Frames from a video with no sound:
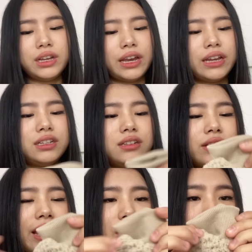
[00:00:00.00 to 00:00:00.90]
And in
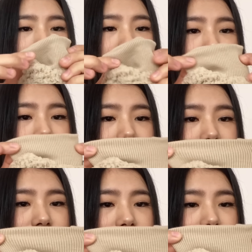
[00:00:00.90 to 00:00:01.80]
hand part maybe
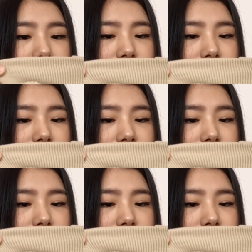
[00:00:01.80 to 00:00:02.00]
there's this